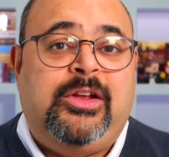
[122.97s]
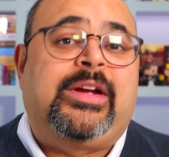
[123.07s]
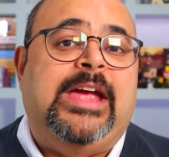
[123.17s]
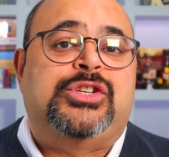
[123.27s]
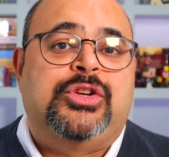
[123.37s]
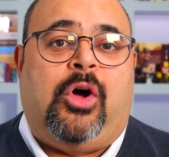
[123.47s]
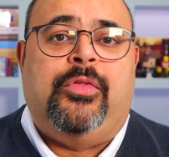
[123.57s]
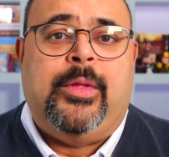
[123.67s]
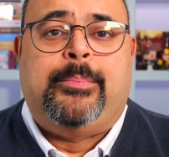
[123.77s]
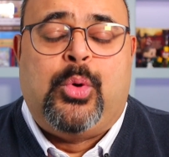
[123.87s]
location
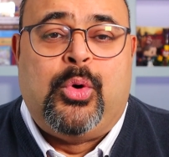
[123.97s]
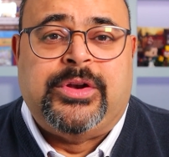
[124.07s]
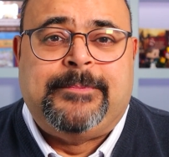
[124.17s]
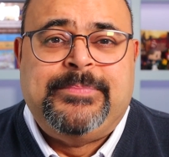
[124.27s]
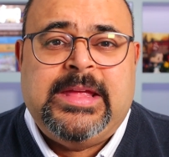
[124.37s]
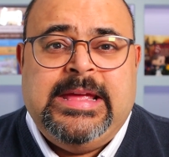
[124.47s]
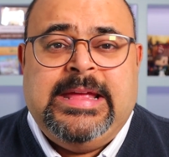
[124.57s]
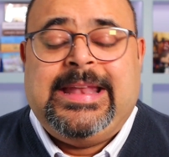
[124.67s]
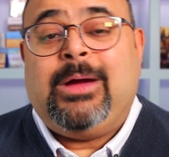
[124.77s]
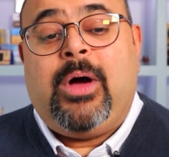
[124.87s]
on the board.
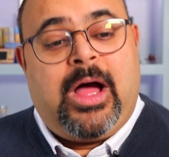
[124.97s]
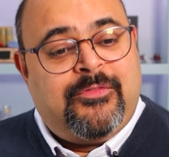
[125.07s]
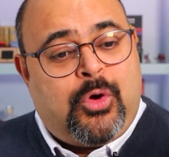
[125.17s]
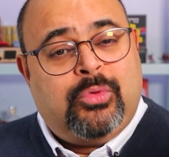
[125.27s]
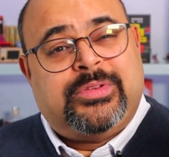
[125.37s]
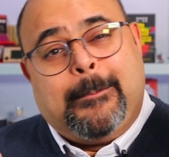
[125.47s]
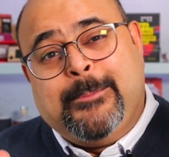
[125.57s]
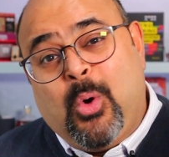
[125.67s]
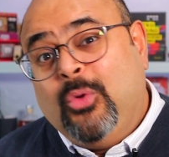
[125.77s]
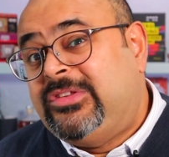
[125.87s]
Now, of course,
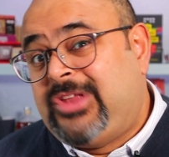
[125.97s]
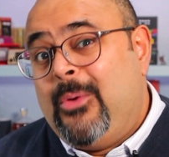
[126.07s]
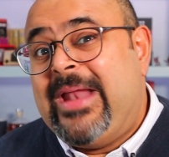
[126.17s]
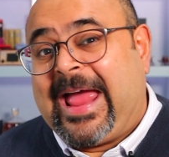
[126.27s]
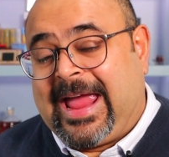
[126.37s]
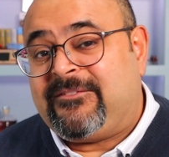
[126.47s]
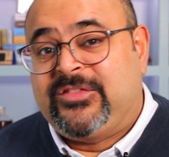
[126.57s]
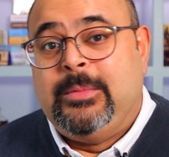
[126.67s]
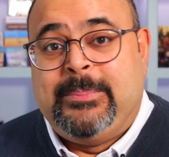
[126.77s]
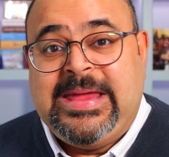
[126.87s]
boards don't
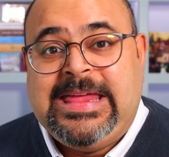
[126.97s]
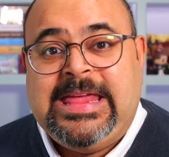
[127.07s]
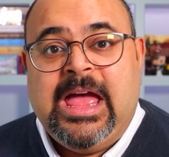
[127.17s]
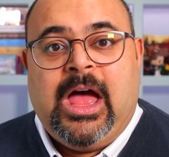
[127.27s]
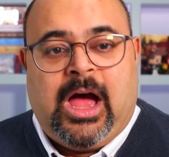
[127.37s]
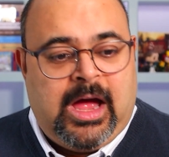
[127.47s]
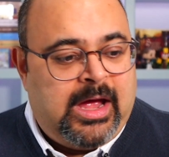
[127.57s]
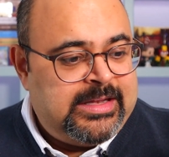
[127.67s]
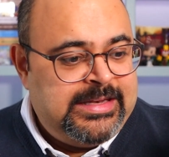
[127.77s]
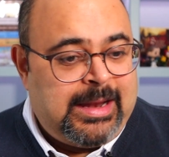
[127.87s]
have to be
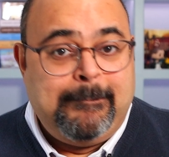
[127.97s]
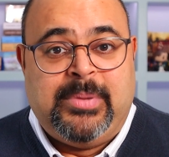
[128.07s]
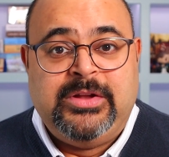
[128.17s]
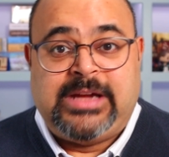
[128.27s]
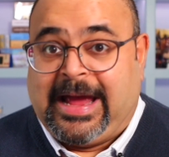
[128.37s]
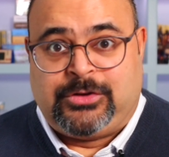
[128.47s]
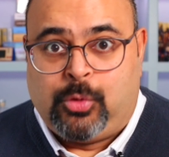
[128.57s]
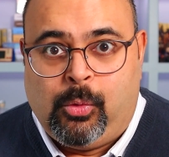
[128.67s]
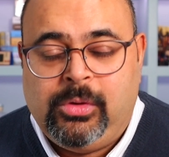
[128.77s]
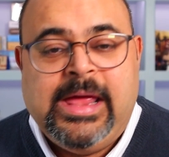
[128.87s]
numbered
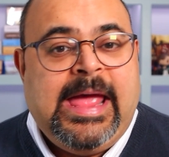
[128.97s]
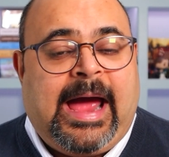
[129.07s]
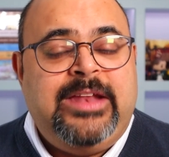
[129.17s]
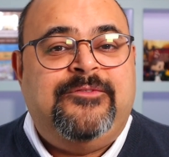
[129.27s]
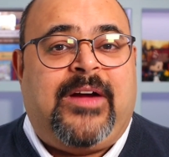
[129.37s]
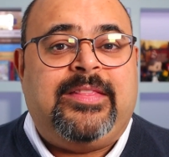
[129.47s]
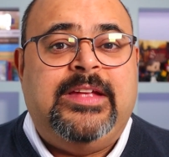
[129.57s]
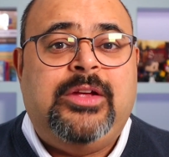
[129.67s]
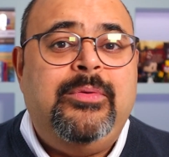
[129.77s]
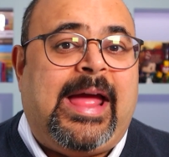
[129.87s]
at all, and in fact,
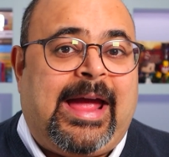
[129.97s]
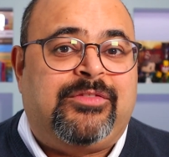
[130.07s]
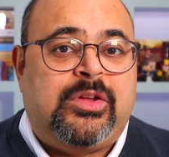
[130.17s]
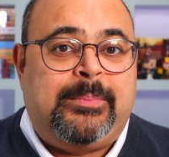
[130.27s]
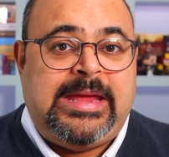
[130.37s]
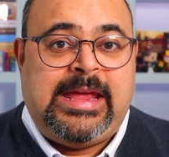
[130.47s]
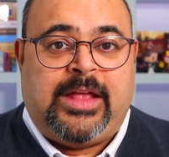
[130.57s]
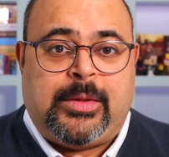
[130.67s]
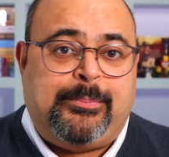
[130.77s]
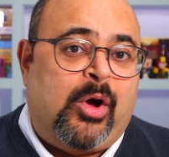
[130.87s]
they don't have to be
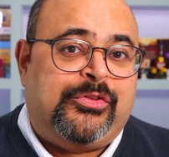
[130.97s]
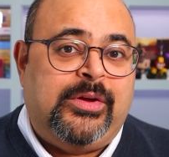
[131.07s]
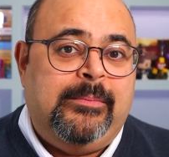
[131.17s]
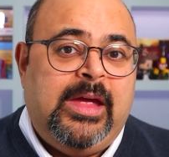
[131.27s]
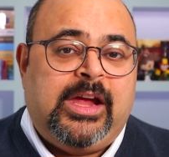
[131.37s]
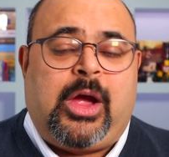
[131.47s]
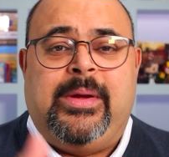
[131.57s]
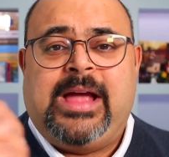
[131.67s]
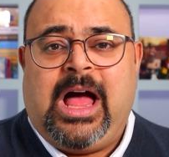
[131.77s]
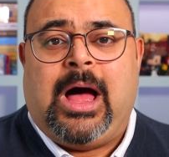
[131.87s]
at the bottom
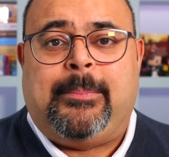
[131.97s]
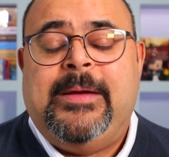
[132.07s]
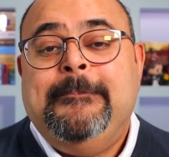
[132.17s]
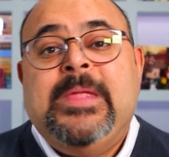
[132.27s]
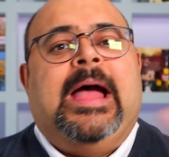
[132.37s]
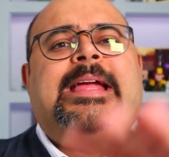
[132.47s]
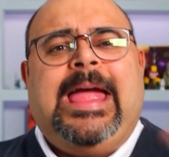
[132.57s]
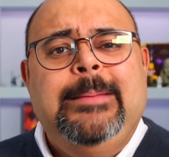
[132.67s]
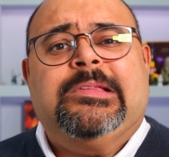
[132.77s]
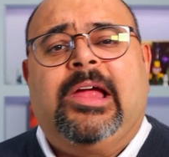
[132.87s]
going up.
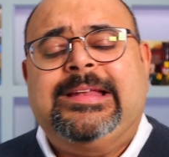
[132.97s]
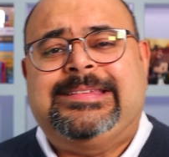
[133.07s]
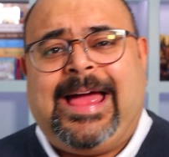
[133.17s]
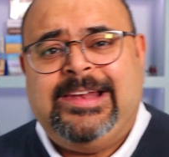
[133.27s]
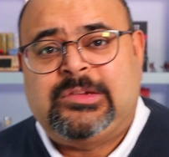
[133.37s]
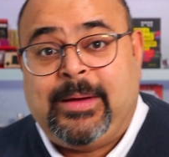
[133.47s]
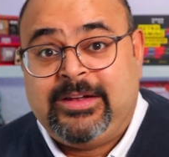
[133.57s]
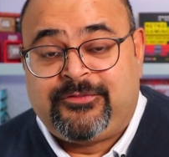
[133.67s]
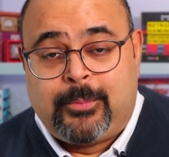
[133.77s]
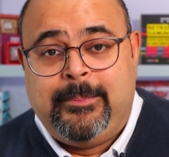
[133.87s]
Games like
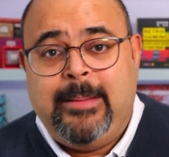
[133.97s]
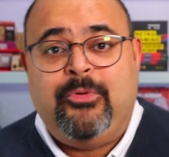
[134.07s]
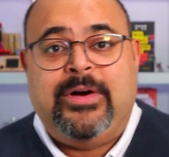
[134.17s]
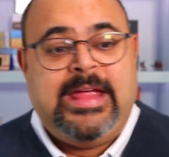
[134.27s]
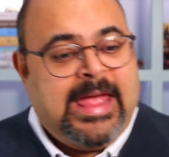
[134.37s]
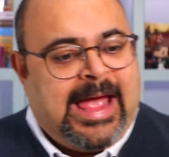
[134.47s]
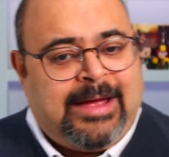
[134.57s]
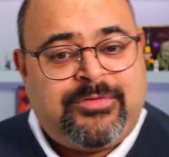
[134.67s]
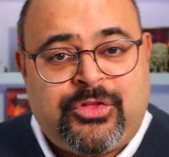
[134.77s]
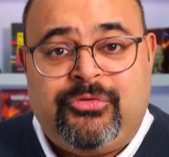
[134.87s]
Talisman from memory
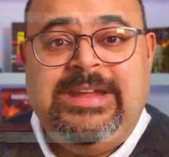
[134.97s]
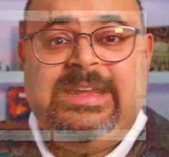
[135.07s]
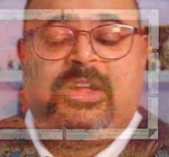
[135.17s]
have 3